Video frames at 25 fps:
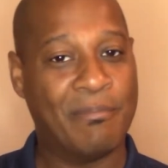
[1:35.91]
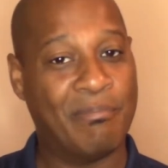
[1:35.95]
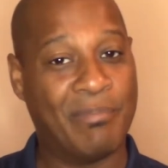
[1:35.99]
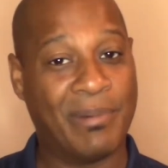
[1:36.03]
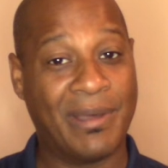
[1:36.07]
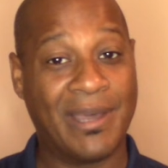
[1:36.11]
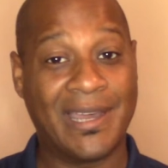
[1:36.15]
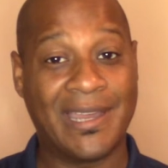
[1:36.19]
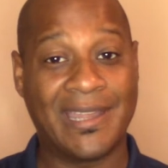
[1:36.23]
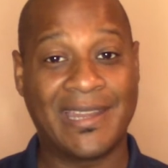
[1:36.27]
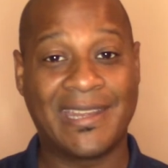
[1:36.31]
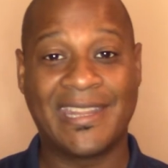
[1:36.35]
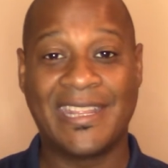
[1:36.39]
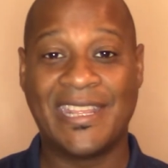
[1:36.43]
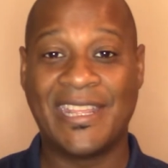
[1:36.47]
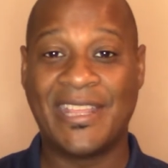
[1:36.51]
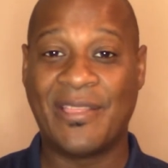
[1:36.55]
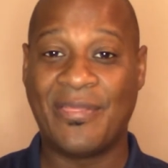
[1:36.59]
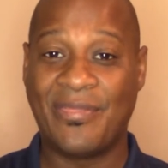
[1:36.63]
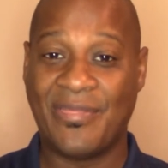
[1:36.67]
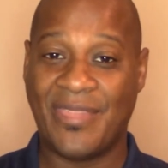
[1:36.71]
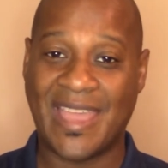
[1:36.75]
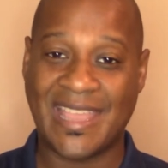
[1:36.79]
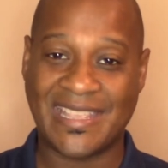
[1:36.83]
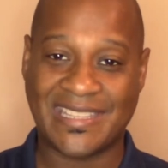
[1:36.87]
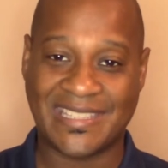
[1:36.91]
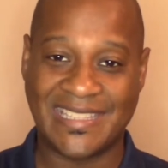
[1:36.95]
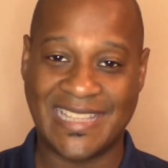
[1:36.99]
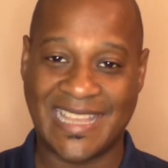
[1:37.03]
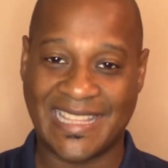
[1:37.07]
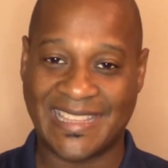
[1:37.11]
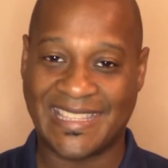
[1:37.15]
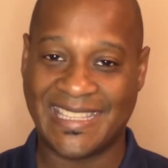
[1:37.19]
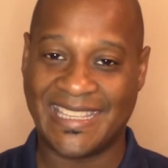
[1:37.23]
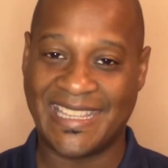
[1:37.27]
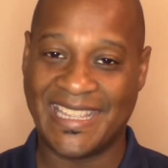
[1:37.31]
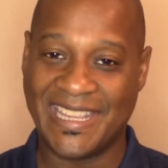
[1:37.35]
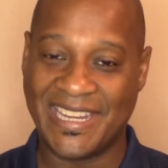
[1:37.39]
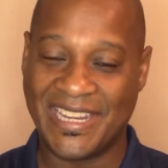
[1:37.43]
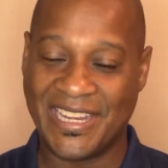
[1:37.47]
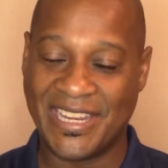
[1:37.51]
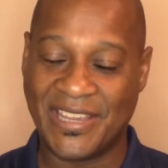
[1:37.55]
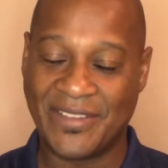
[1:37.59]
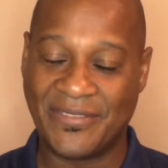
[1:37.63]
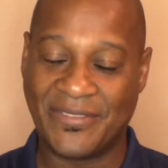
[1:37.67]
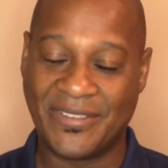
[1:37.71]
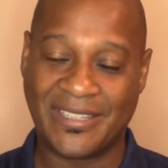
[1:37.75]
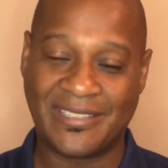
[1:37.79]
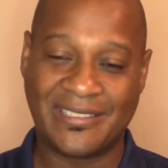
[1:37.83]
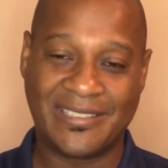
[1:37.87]
But that's not the
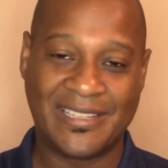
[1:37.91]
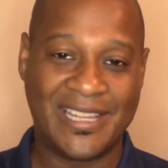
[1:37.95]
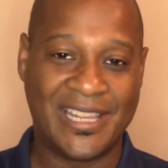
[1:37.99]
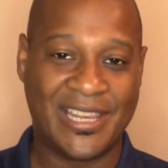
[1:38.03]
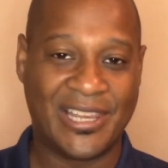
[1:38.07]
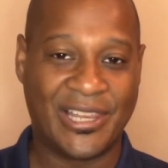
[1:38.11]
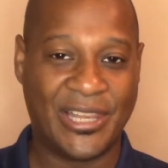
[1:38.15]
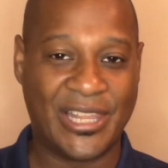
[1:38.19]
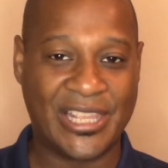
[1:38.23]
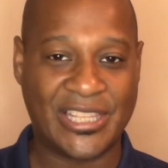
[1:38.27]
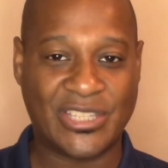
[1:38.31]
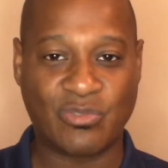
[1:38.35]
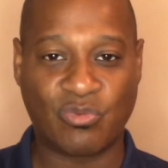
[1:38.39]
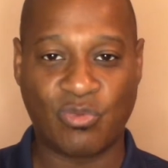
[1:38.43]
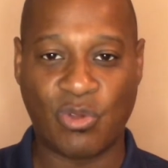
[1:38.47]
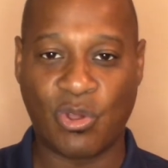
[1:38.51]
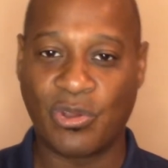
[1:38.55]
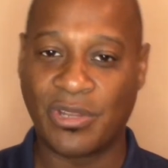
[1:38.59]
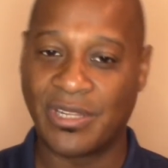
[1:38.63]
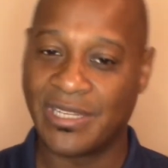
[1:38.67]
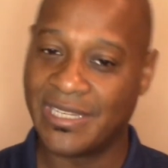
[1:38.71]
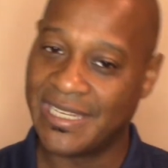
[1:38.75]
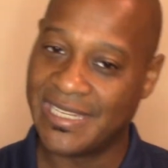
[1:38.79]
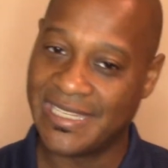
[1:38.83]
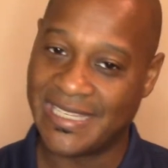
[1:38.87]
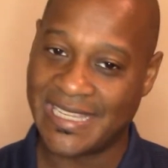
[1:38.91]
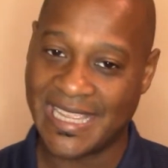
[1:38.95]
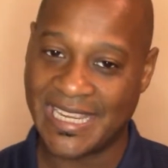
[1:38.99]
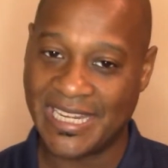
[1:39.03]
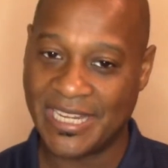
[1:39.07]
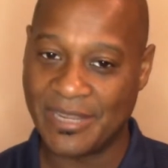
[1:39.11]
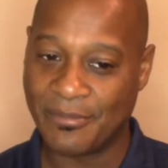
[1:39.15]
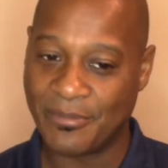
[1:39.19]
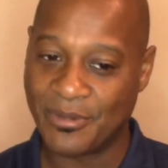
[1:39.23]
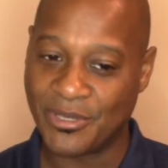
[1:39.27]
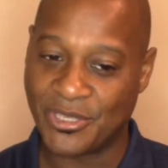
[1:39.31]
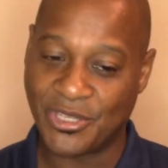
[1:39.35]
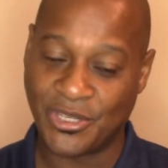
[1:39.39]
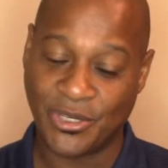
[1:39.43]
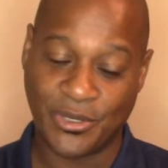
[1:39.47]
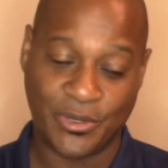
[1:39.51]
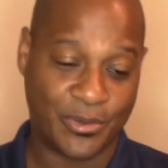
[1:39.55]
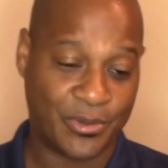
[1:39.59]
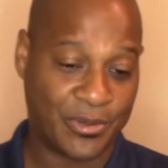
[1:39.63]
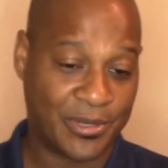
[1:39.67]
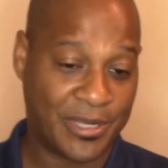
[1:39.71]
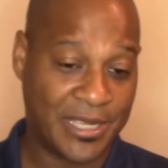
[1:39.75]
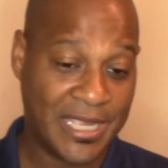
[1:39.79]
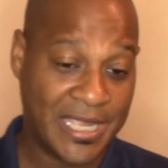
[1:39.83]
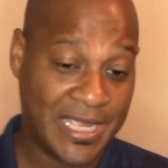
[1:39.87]
end of it. Let's roll into day number
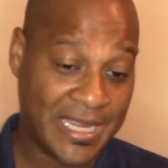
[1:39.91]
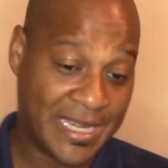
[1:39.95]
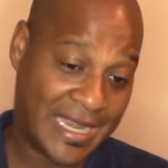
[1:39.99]
2.